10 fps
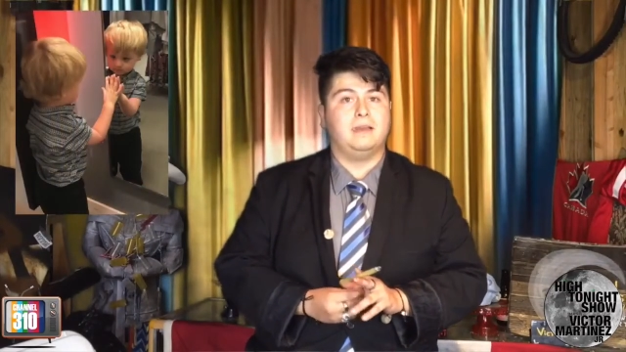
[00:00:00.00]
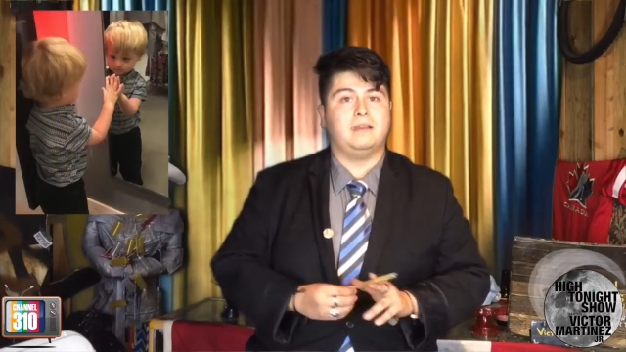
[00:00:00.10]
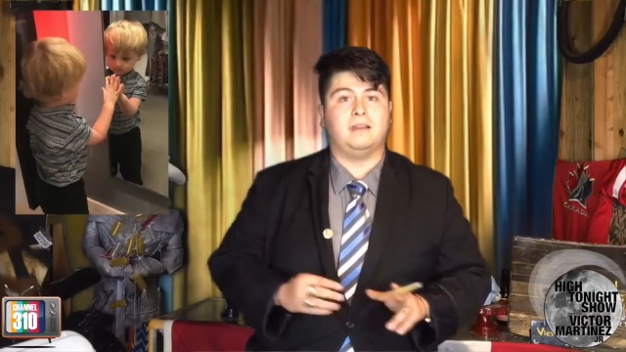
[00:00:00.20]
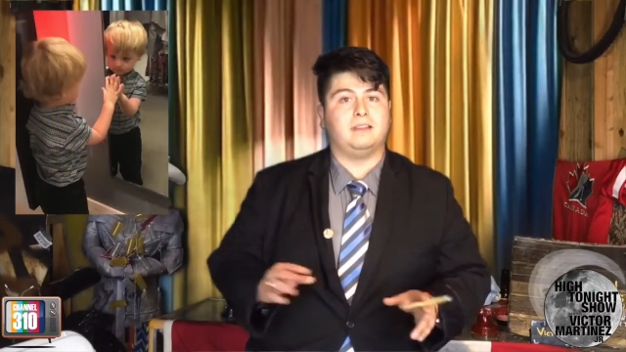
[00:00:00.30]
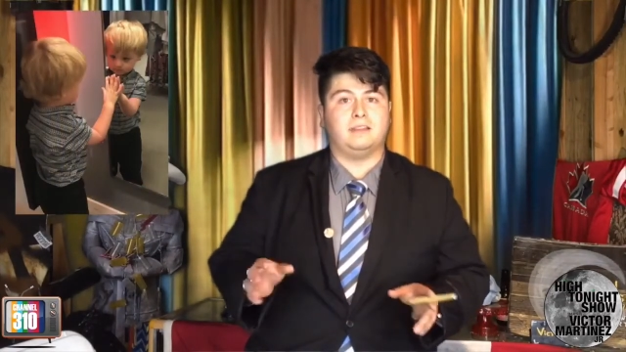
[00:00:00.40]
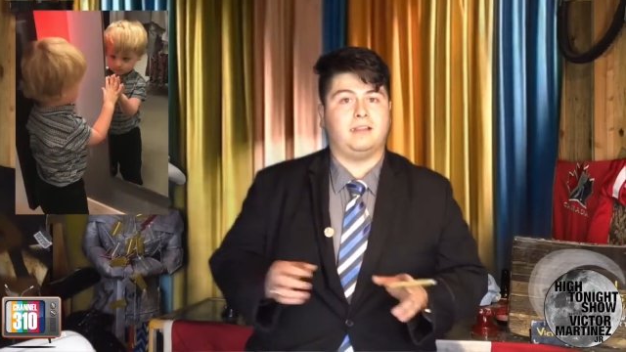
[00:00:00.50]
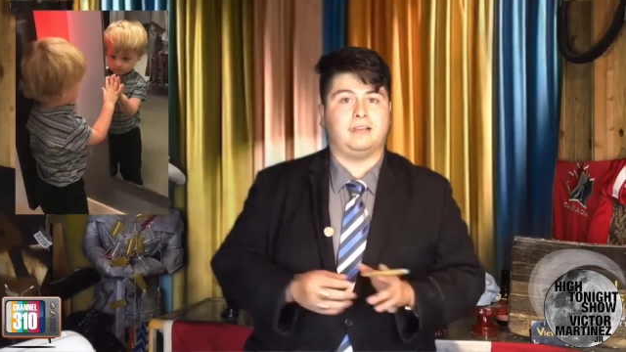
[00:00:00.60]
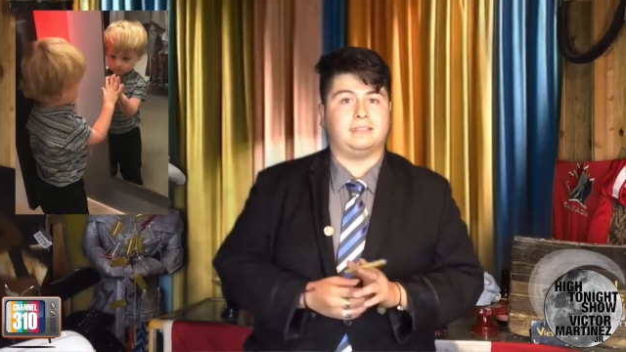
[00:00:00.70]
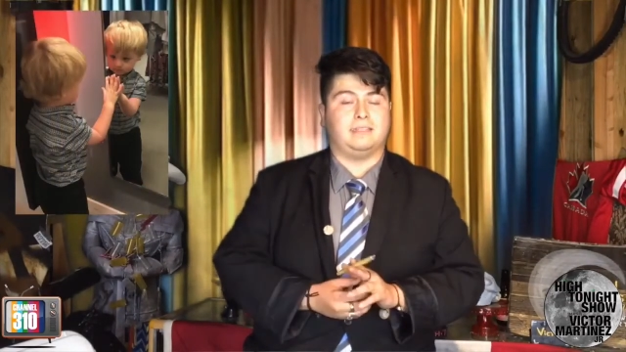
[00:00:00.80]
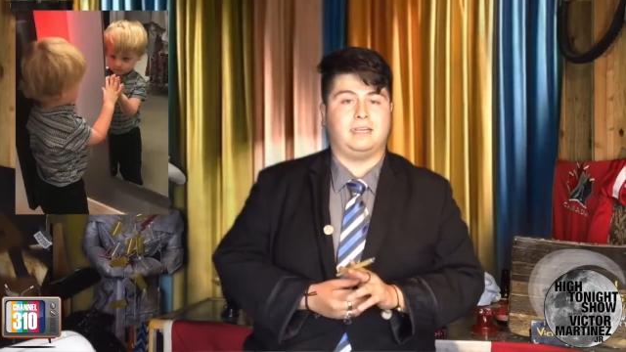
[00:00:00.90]
Nothing like
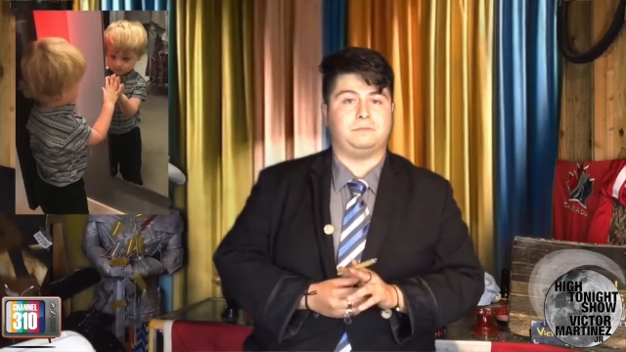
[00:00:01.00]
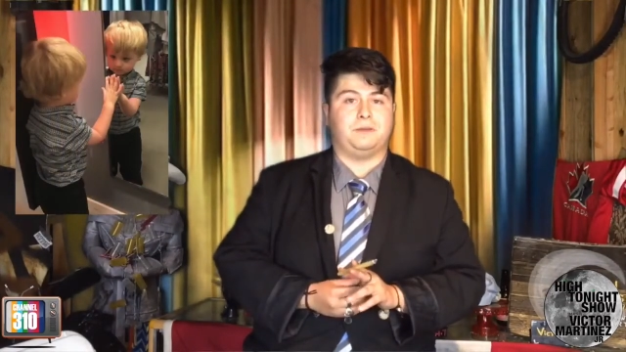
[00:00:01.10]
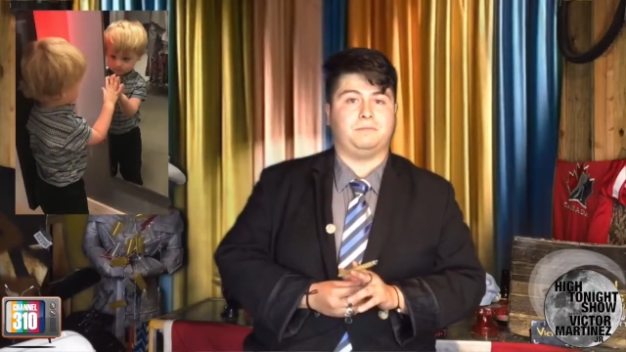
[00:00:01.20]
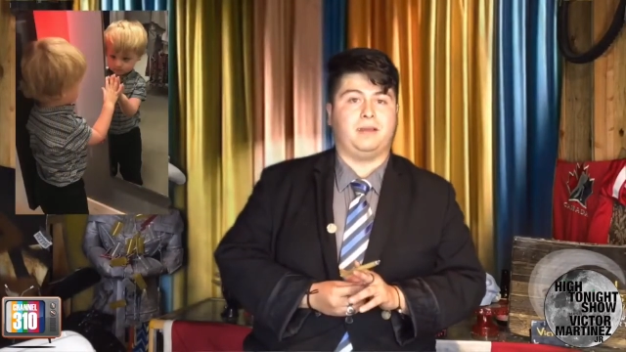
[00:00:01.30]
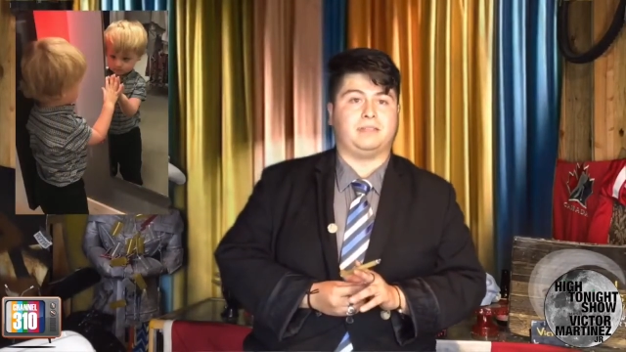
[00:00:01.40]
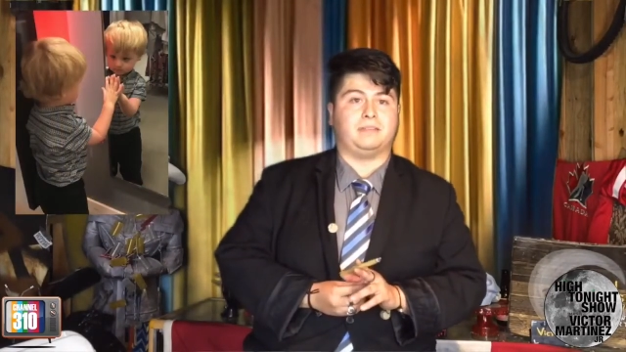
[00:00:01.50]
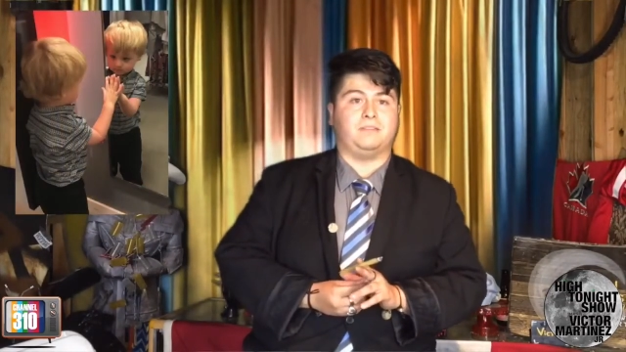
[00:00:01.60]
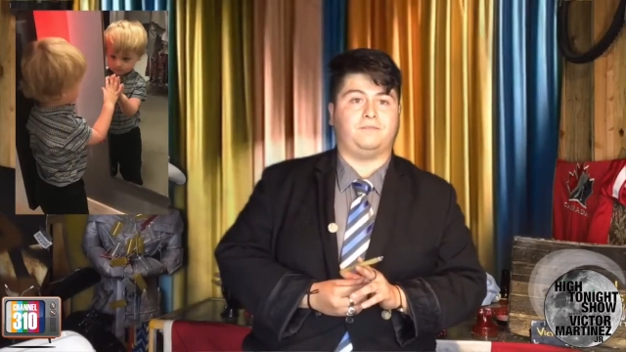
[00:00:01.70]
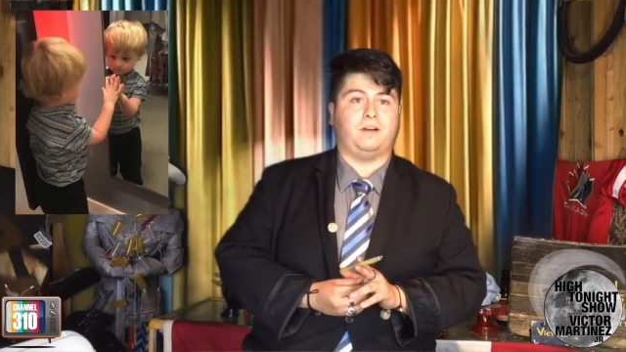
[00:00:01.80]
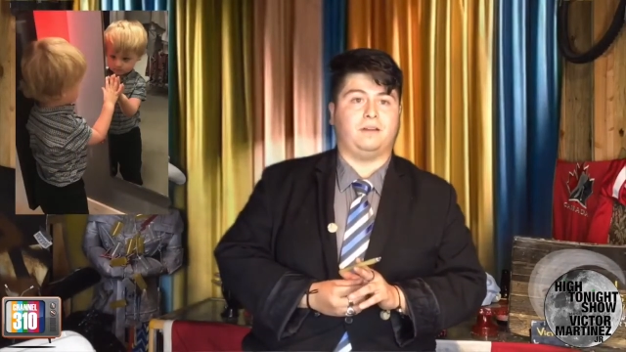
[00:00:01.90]
his lesbian
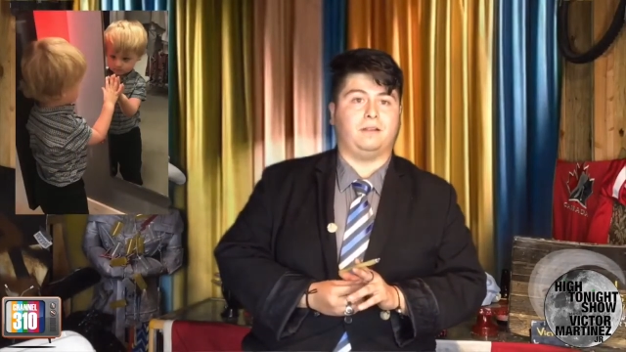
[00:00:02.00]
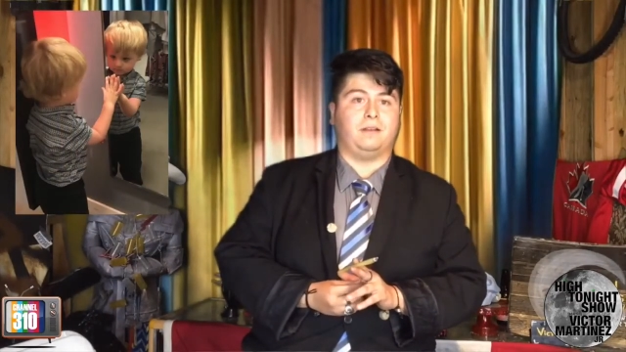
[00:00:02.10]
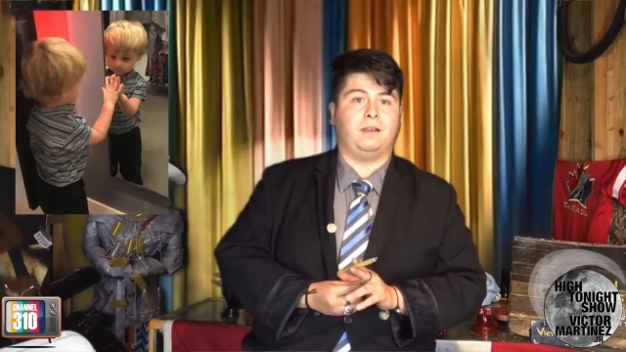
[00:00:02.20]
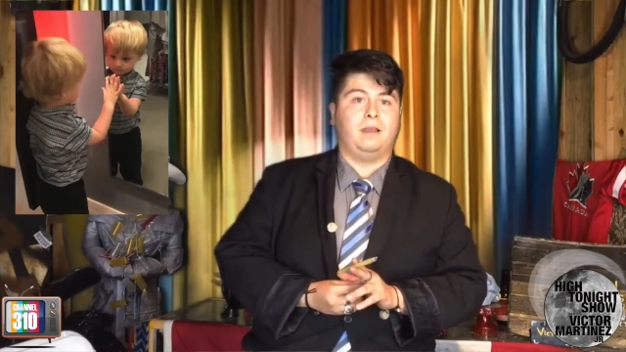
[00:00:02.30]
Mexican father.